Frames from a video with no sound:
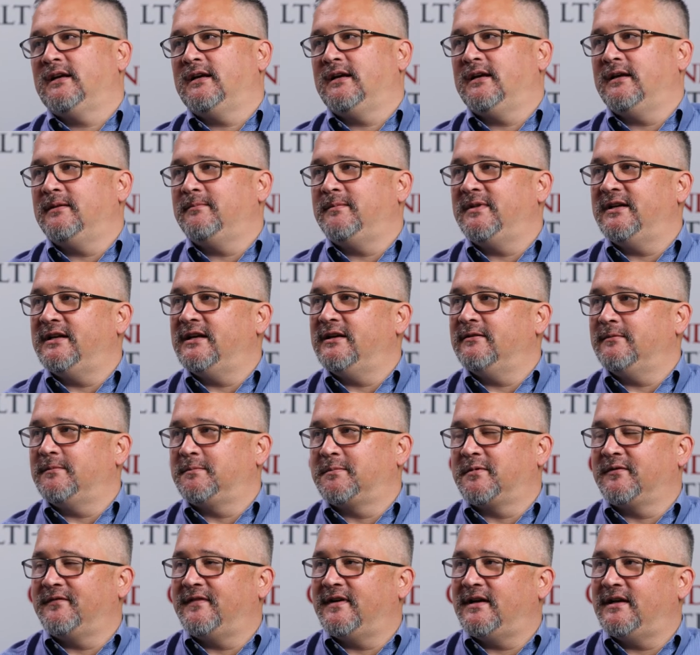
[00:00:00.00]
And being able
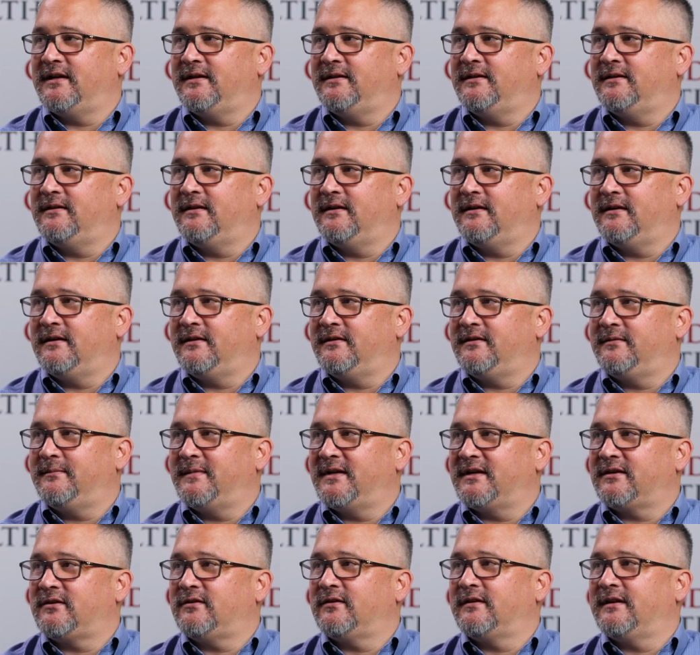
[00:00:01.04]
to provide the
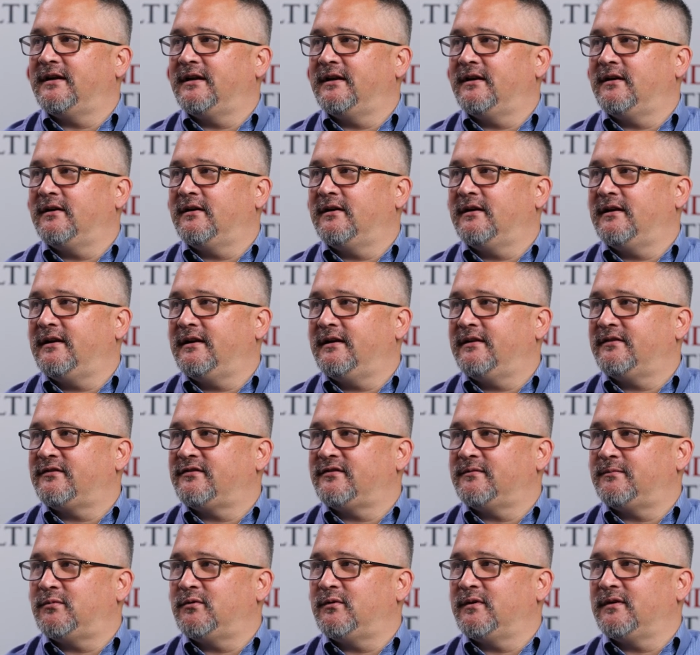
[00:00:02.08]
medical care and
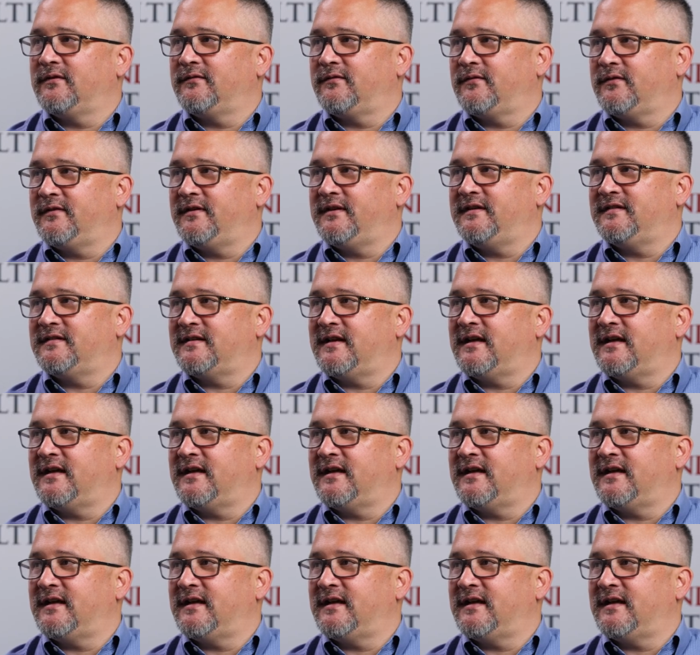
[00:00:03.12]
support for these